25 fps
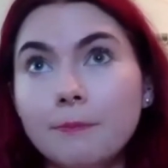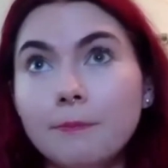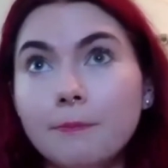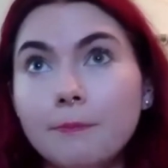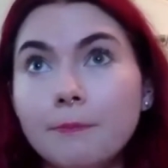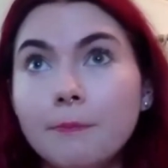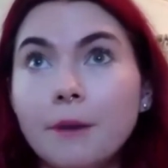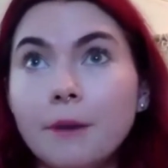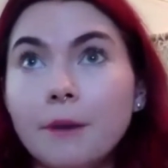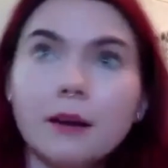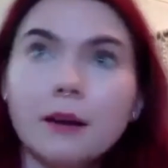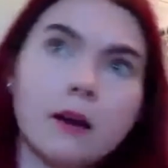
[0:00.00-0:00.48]

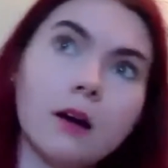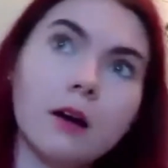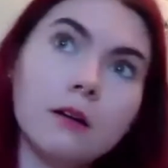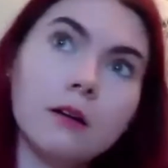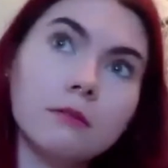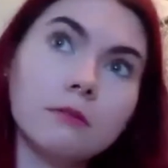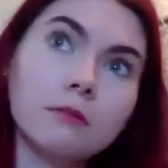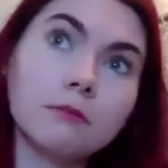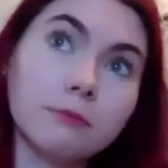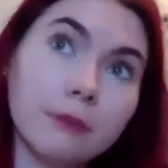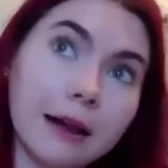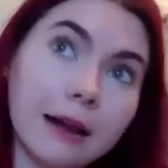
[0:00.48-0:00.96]
but
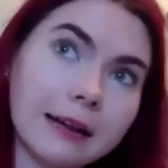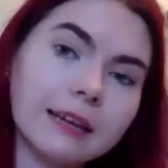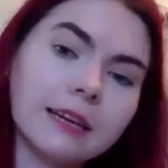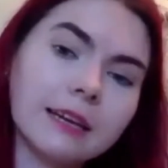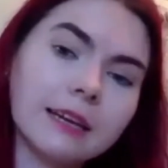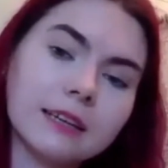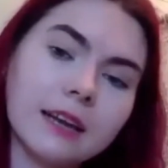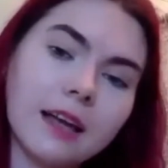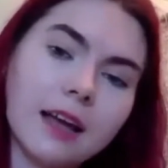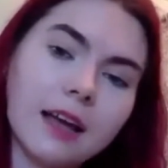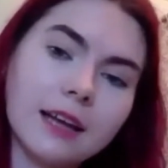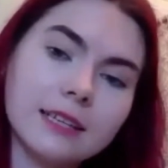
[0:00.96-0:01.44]

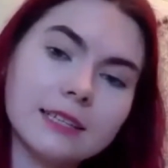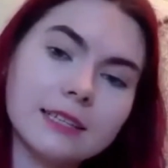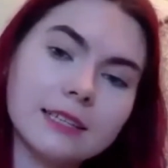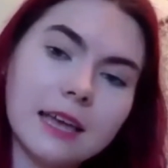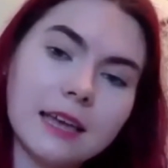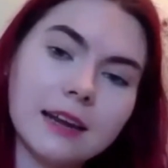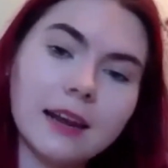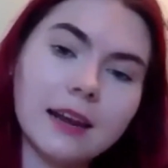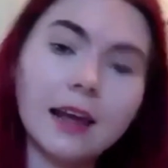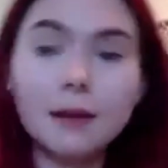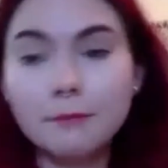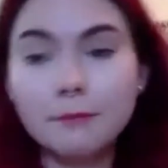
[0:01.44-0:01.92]
recognize
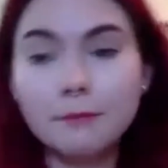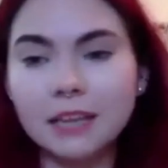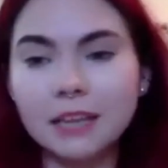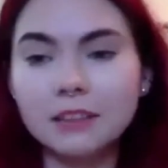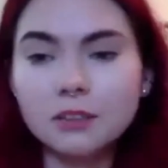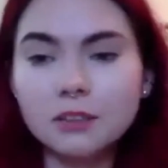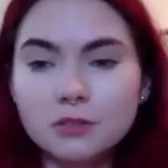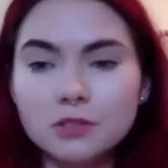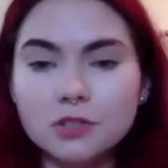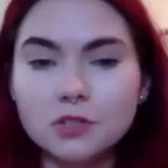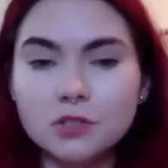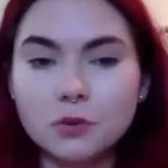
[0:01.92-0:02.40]
that I made
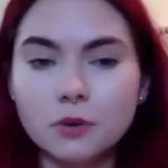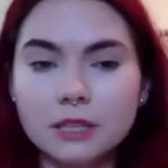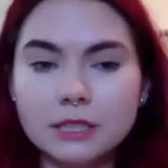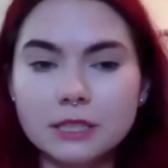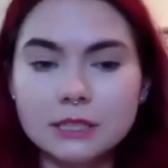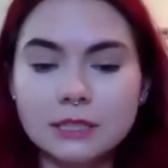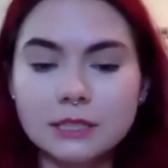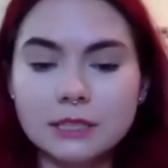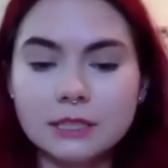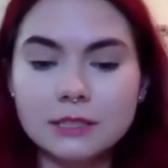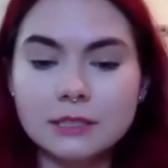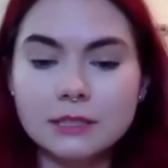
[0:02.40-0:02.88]
those
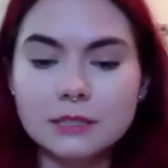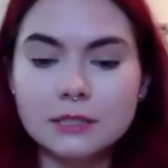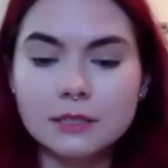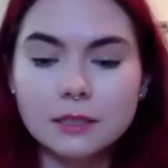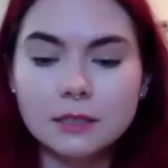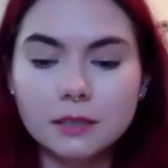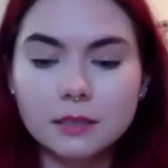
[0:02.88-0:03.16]
choices